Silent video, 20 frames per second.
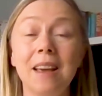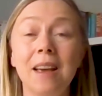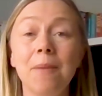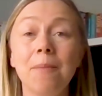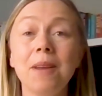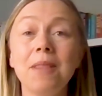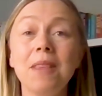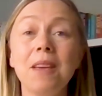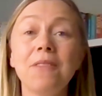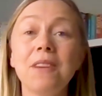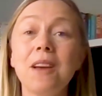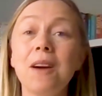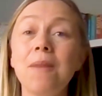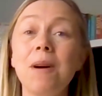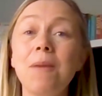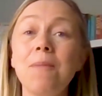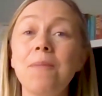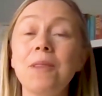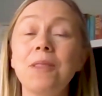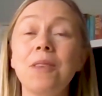But they've come
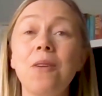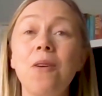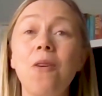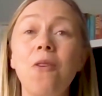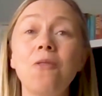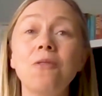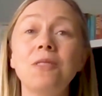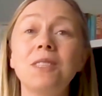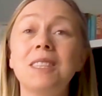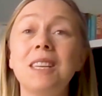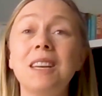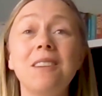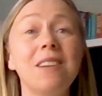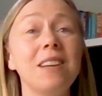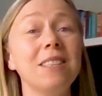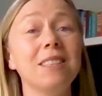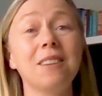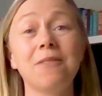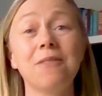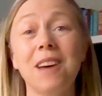up with a whole
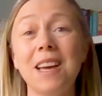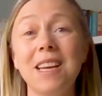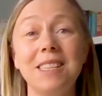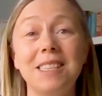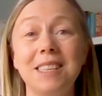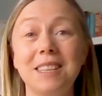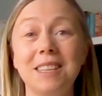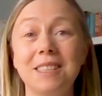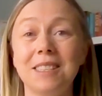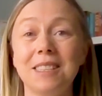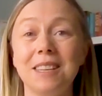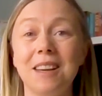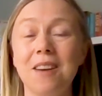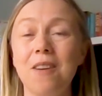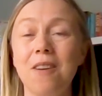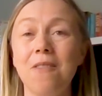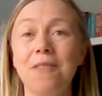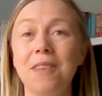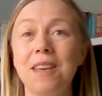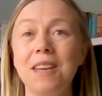series of ideas now
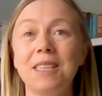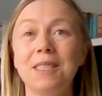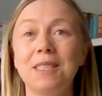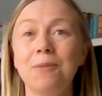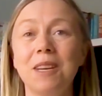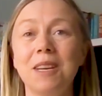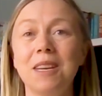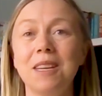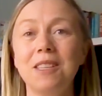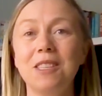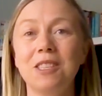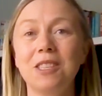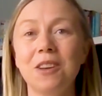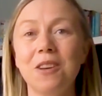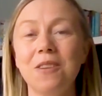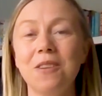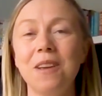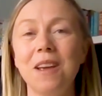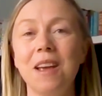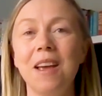of things we can
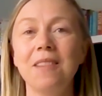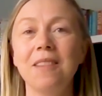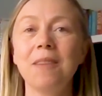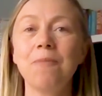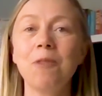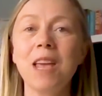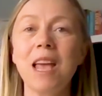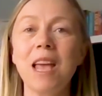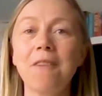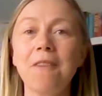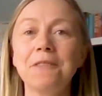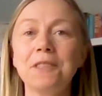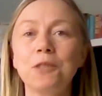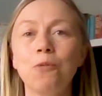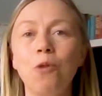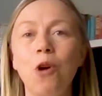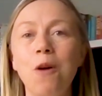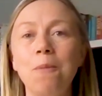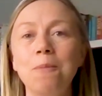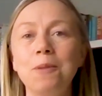do. That we have
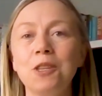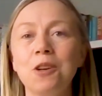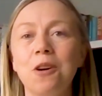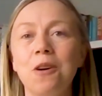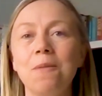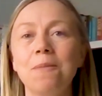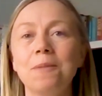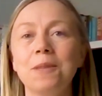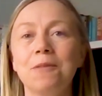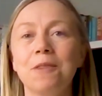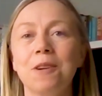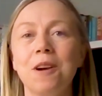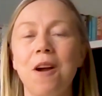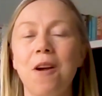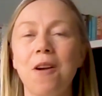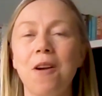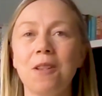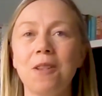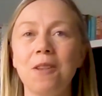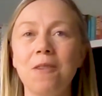swap shops for
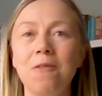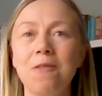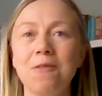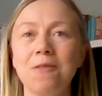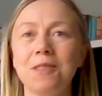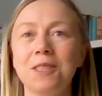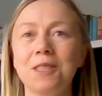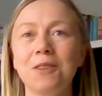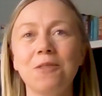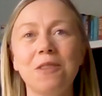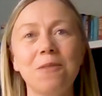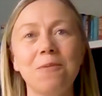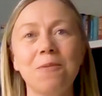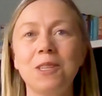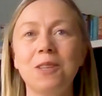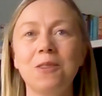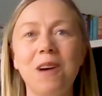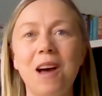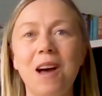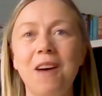our clothes so that we
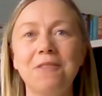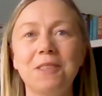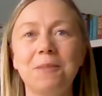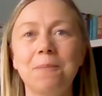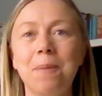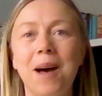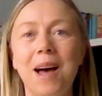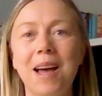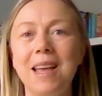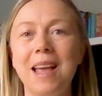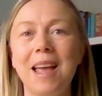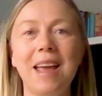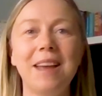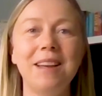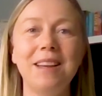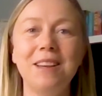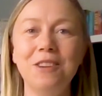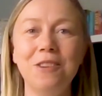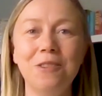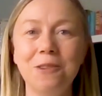don't have to buy
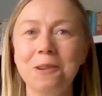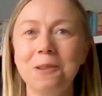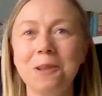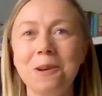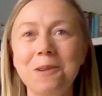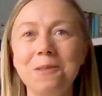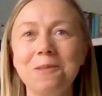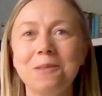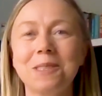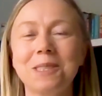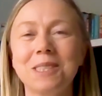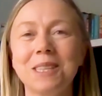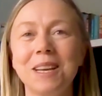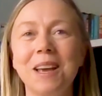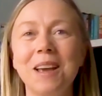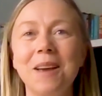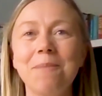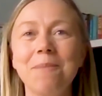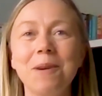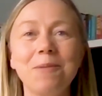any new clothes,
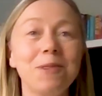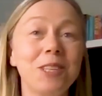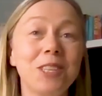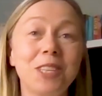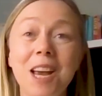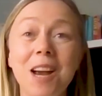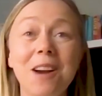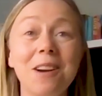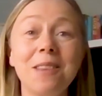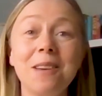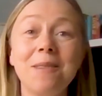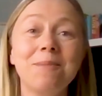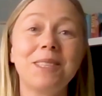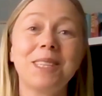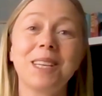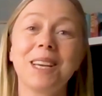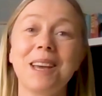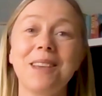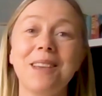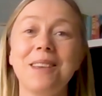but we share them
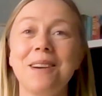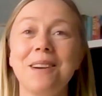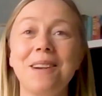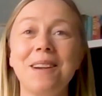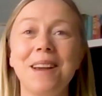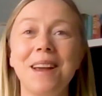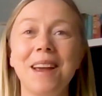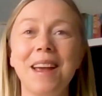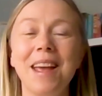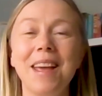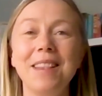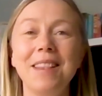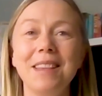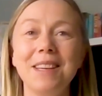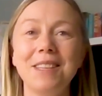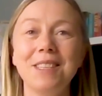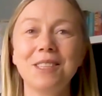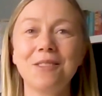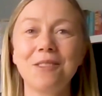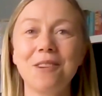together in
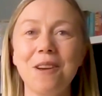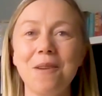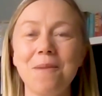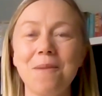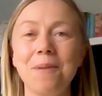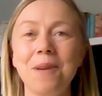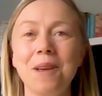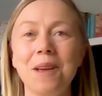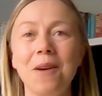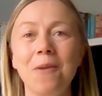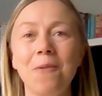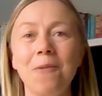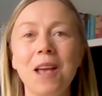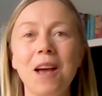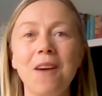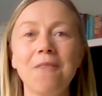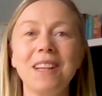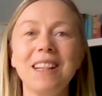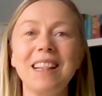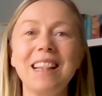this group. We
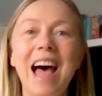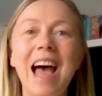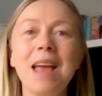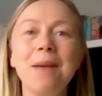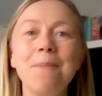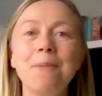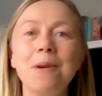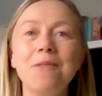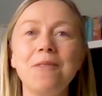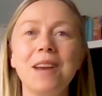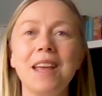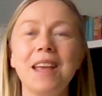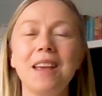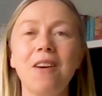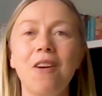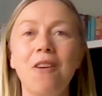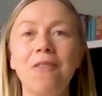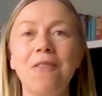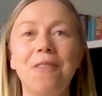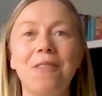have a library
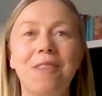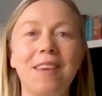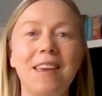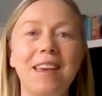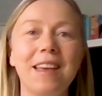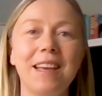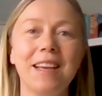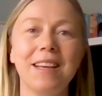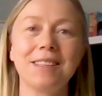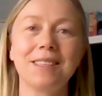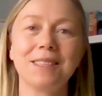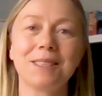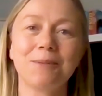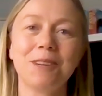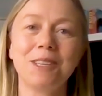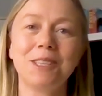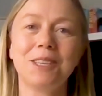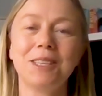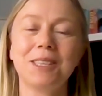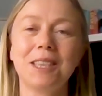of things,
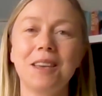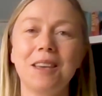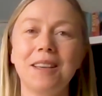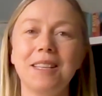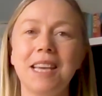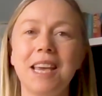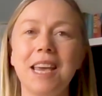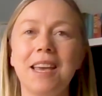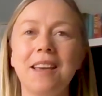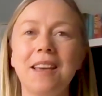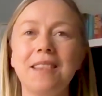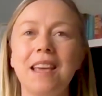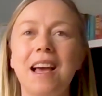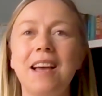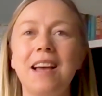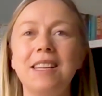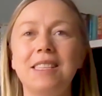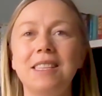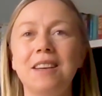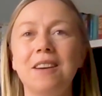which is taking the
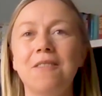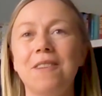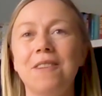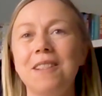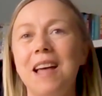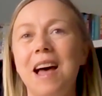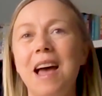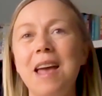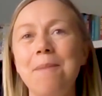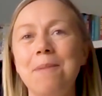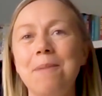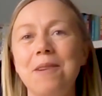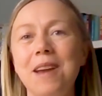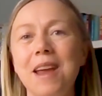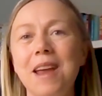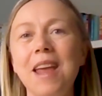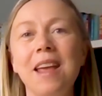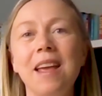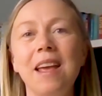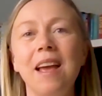idea of a
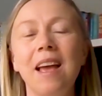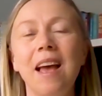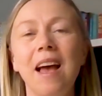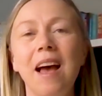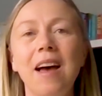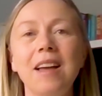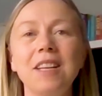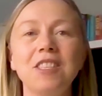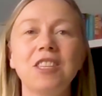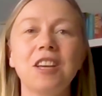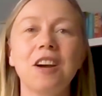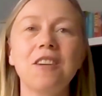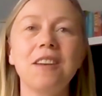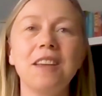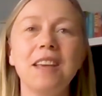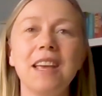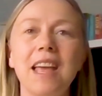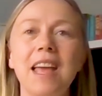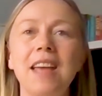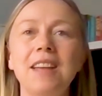library and
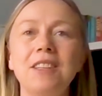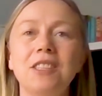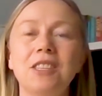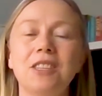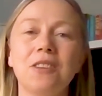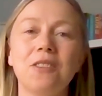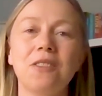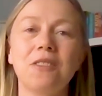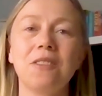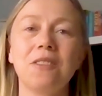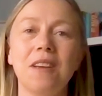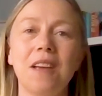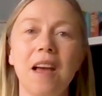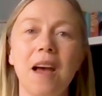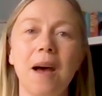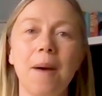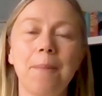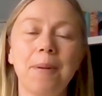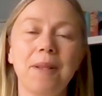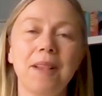turning into
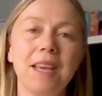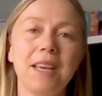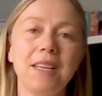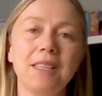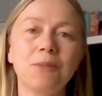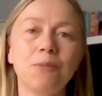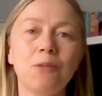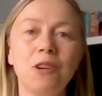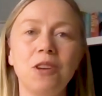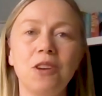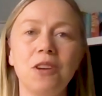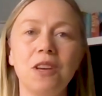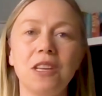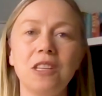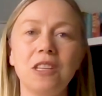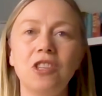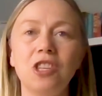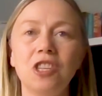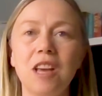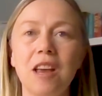a place where you can
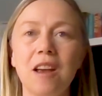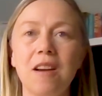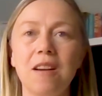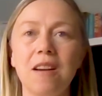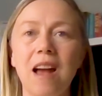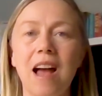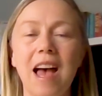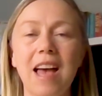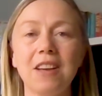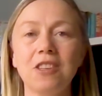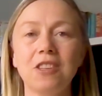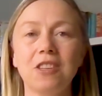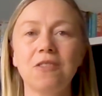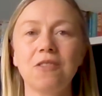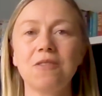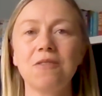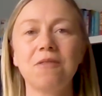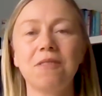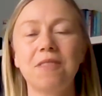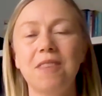share
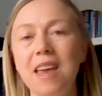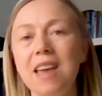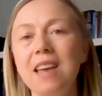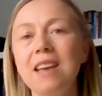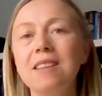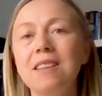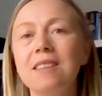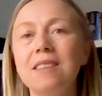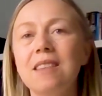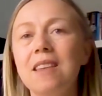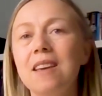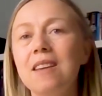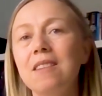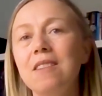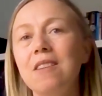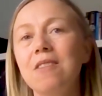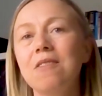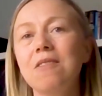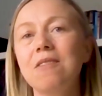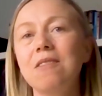actual things that
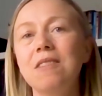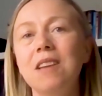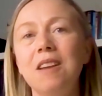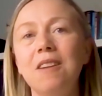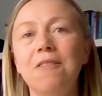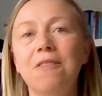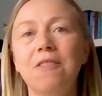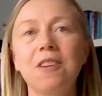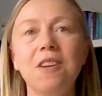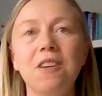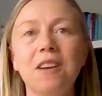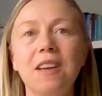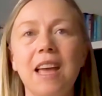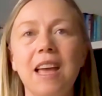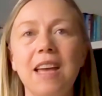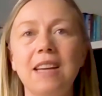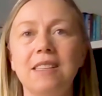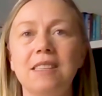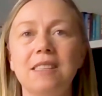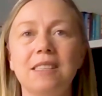you need for your
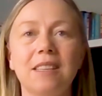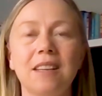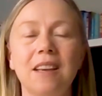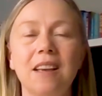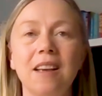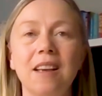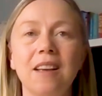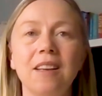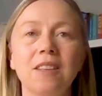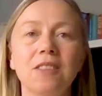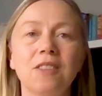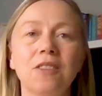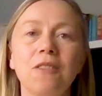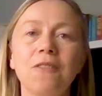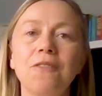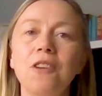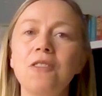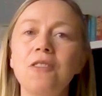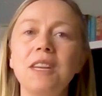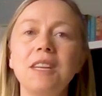kids. So
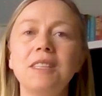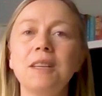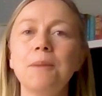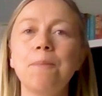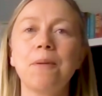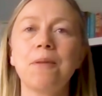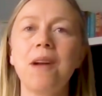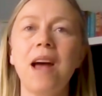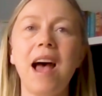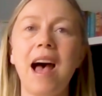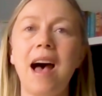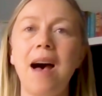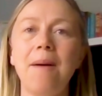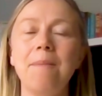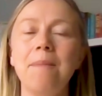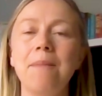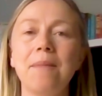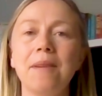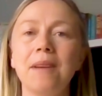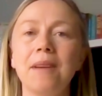if you need a
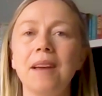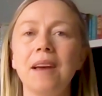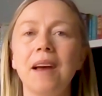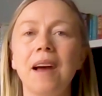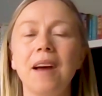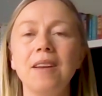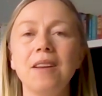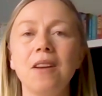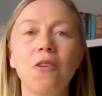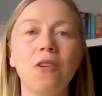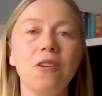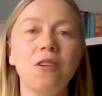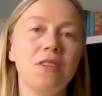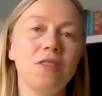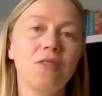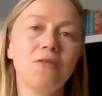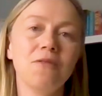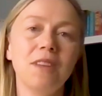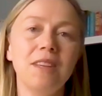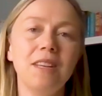pram or
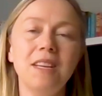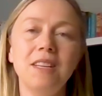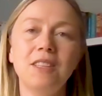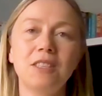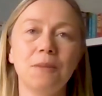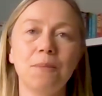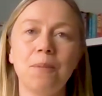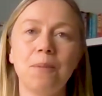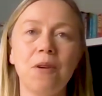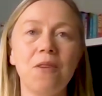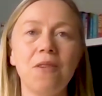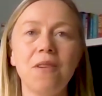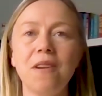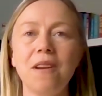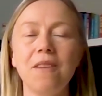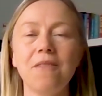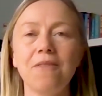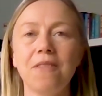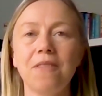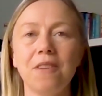you only need to borrow
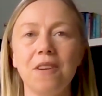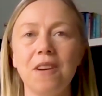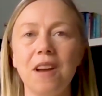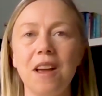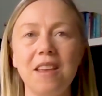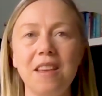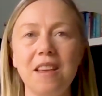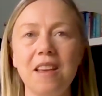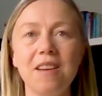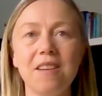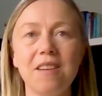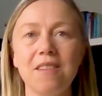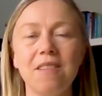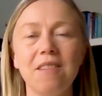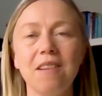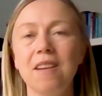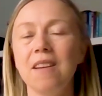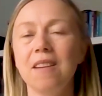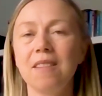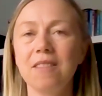it for a year,
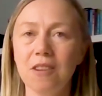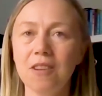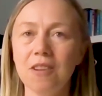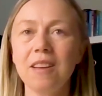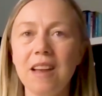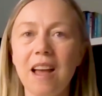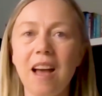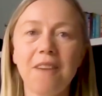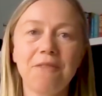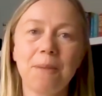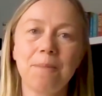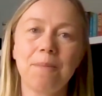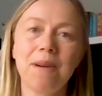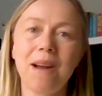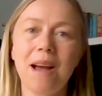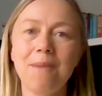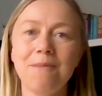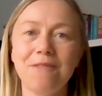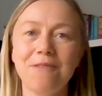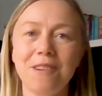you can have the
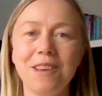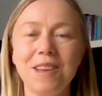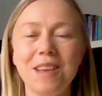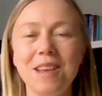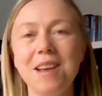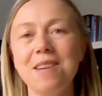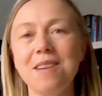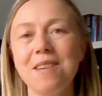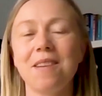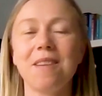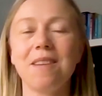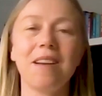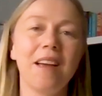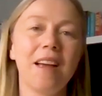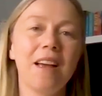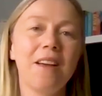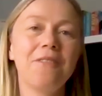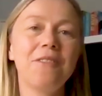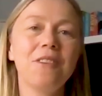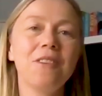pram for a year.
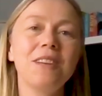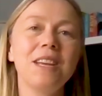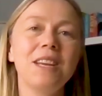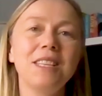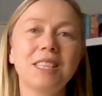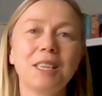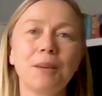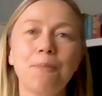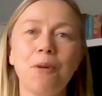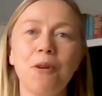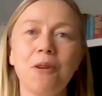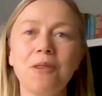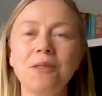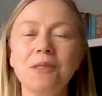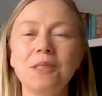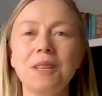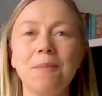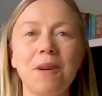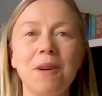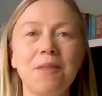If you need to borrow
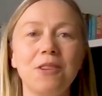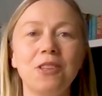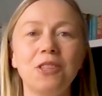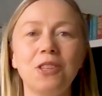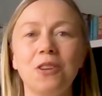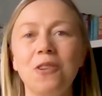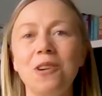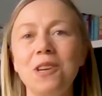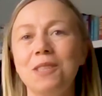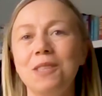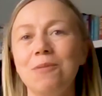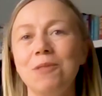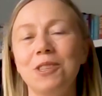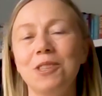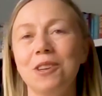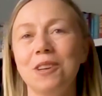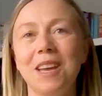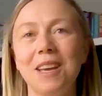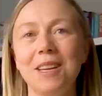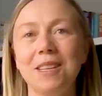some other toys which
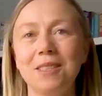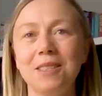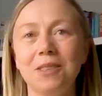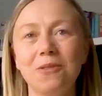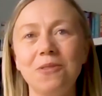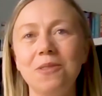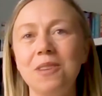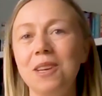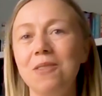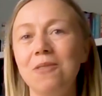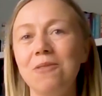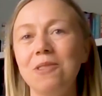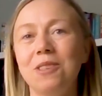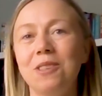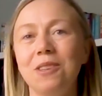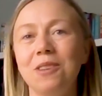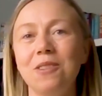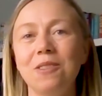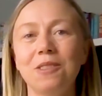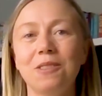your kid is only going to
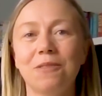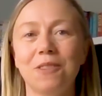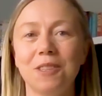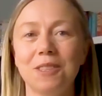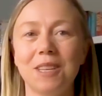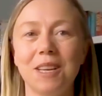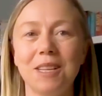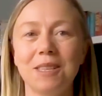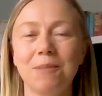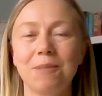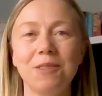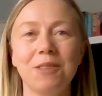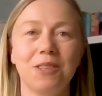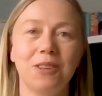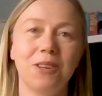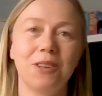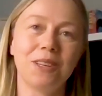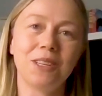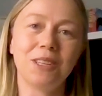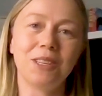use for 6 months,
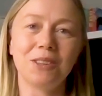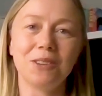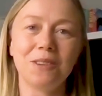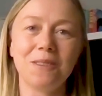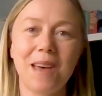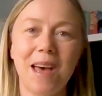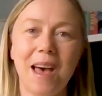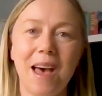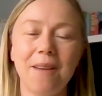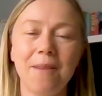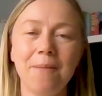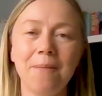you can do that.